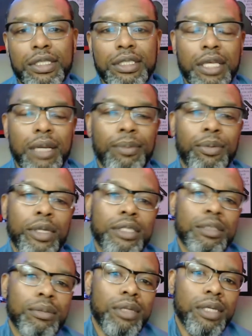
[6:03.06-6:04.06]
standpoint,
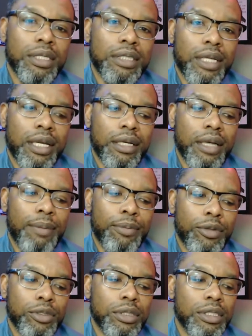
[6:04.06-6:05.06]
some things that I
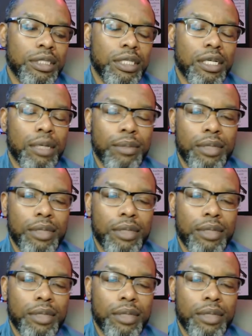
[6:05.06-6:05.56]
personally see